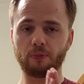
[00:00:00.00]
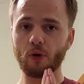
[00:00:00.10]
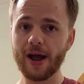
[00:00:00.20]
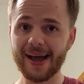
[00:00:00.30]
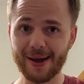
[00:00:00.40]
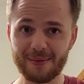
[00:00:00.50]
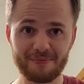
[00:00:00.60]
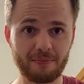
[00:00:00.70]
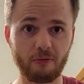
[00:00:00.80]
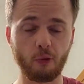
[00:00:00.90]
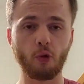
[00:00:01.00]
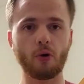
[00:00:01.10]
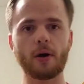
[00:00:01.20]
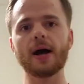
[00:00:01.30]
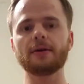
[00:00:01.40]
pray
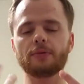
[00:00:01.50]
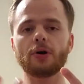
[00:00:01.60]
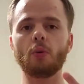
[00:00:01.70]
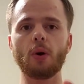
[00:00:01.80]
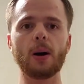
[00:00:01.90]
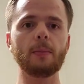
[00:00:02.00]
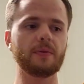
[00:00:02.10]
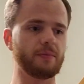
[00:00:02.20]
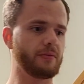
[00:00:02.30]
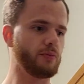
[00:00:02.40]
before I go up and